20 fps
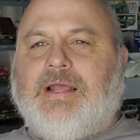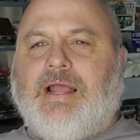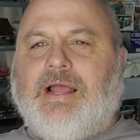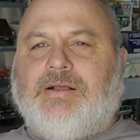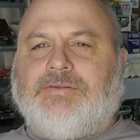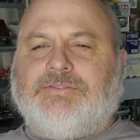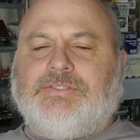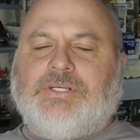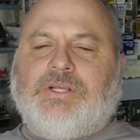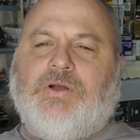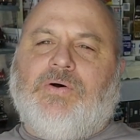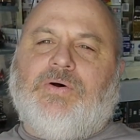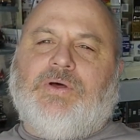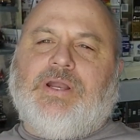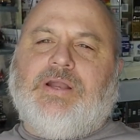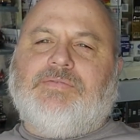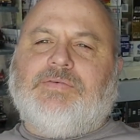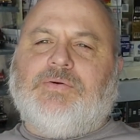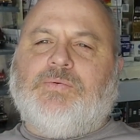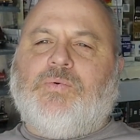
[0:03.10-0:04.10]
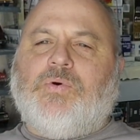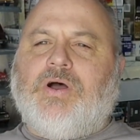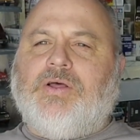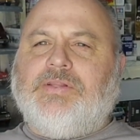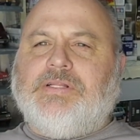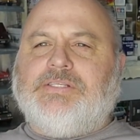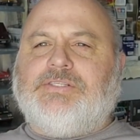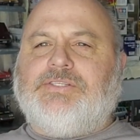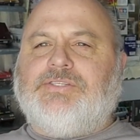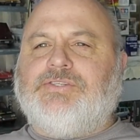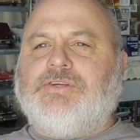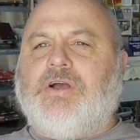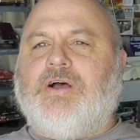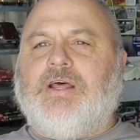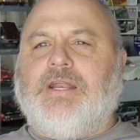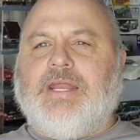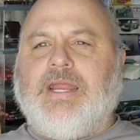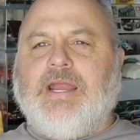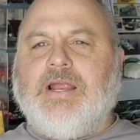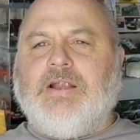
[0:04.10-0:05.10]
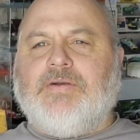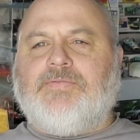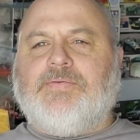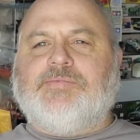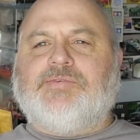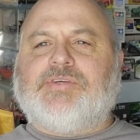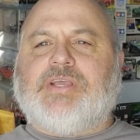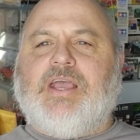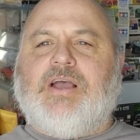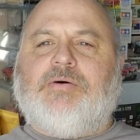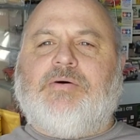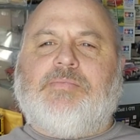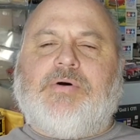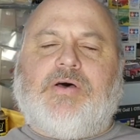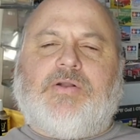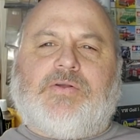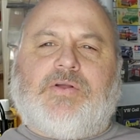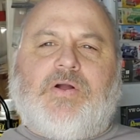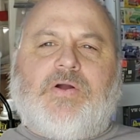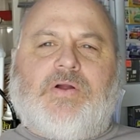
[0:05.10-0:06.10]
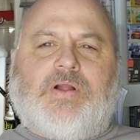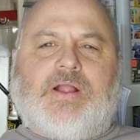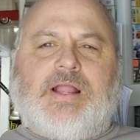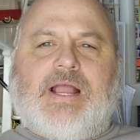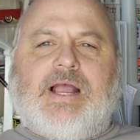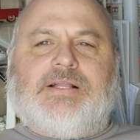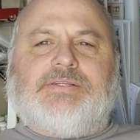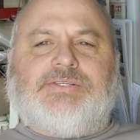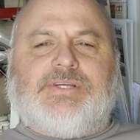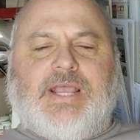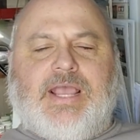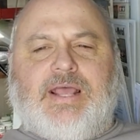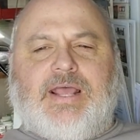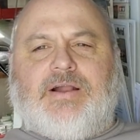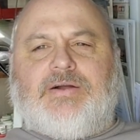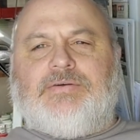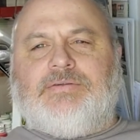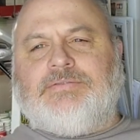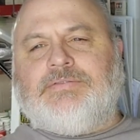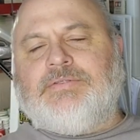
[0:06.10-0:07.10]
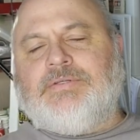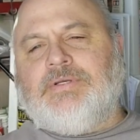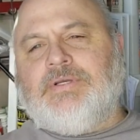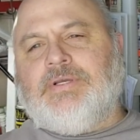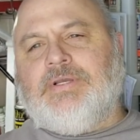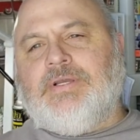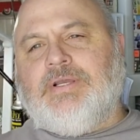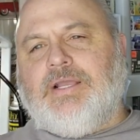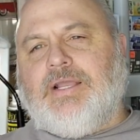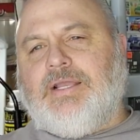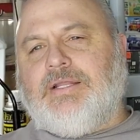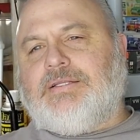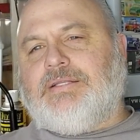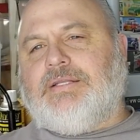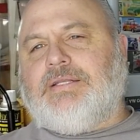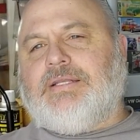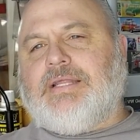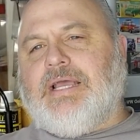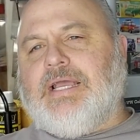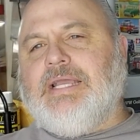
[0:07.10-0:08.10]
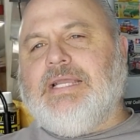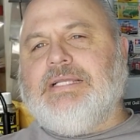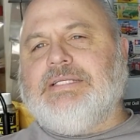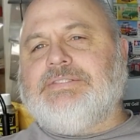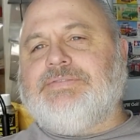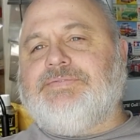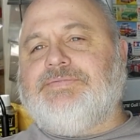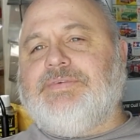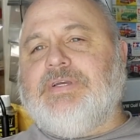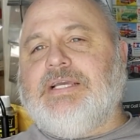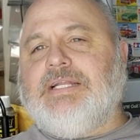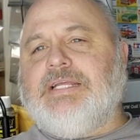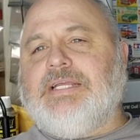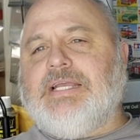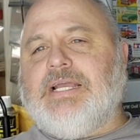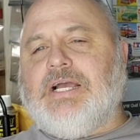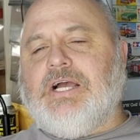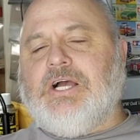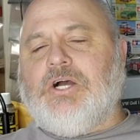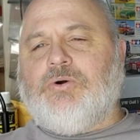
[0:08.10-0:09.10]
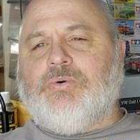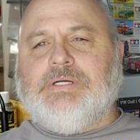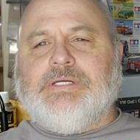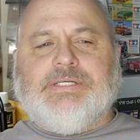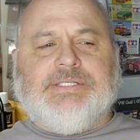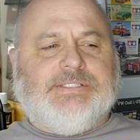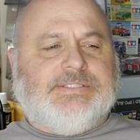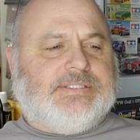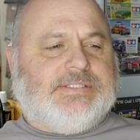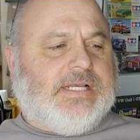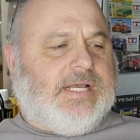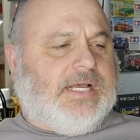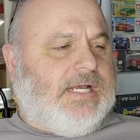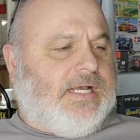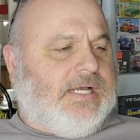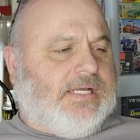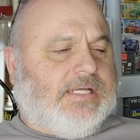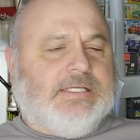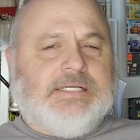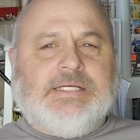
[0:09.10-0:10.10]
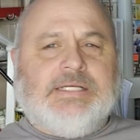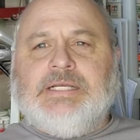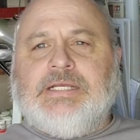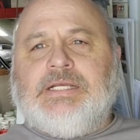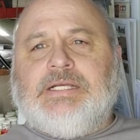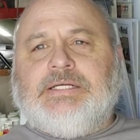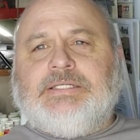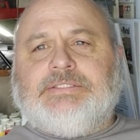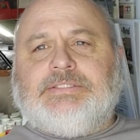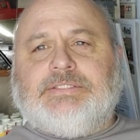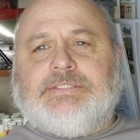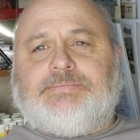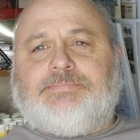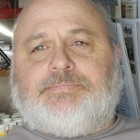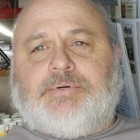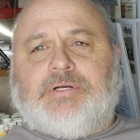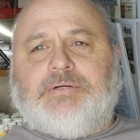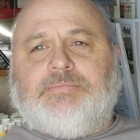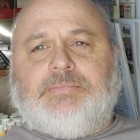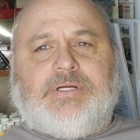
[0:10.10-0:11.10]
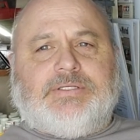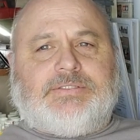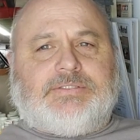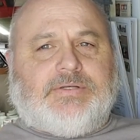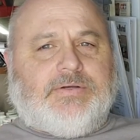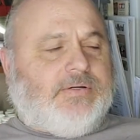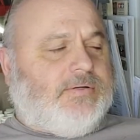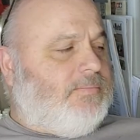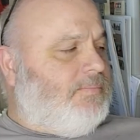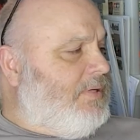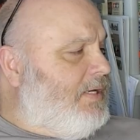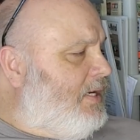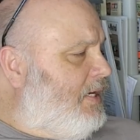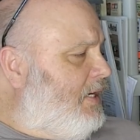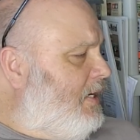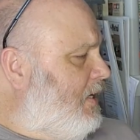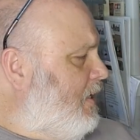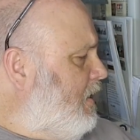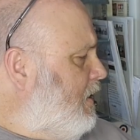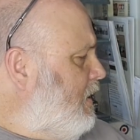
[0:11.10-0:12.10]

How's it going, everyone? This is Sean here from Scale Model Car Guy channel, and today's video is just pretty much going to be